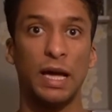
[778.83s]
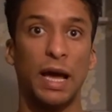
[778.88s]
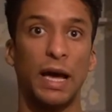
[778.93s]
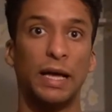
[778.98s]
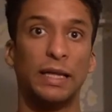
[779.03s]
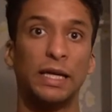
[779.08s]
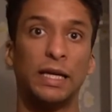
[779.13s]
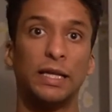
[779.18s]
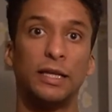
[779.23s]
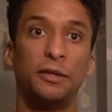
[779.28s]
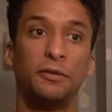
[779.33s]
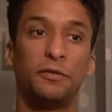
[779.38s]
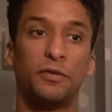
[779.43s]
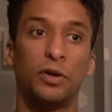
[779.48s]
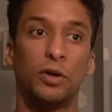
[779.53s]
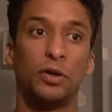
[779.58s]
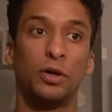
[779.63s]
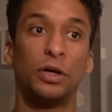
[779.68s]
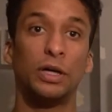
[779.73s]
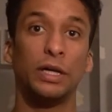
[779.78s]
And then you've
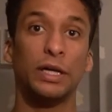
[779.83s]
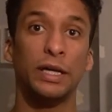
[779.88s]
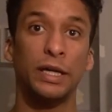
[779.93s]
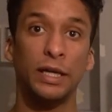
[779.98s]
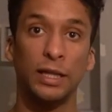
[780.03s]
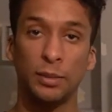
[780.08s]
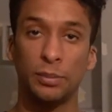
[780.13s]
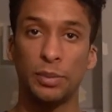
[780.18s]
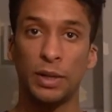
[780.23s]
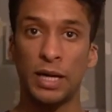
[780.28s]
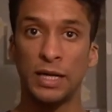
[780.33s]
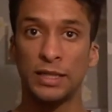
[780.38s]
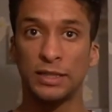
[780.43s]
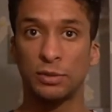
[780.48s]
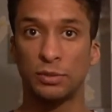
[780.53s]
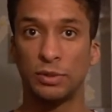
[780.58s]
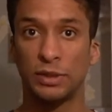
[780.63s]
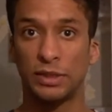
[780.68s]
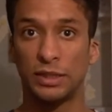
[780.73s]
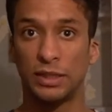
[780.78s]
got
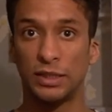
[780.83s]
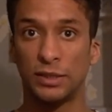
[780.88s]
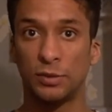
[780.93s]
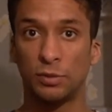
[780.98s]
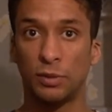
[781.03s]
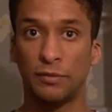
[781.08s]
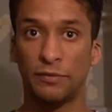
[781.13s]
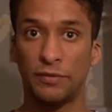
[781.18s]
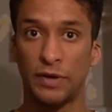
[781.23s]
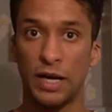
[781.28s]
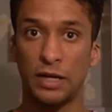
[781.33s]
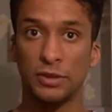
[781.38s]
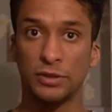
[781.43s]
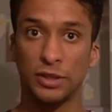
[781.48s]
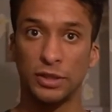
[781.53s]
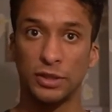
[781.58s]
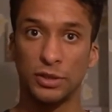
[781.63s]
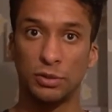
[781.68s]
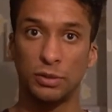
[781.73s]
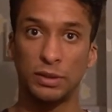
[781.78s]
kilobytes, which is
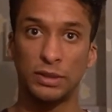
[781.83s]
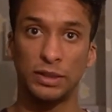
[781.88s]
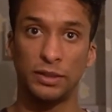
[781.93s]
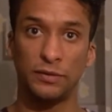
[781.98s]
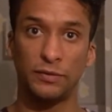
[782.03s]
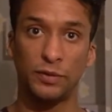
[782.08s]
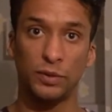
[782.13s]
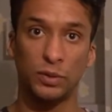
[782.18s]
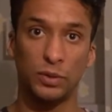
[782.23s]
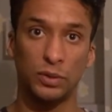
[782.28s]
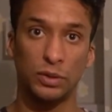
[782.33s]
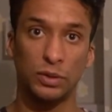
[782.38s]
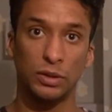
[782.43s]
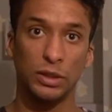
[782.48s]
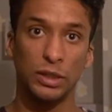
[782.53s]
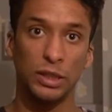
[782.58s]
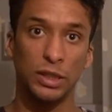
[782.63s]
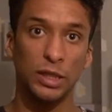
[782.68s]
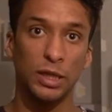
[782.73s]
1024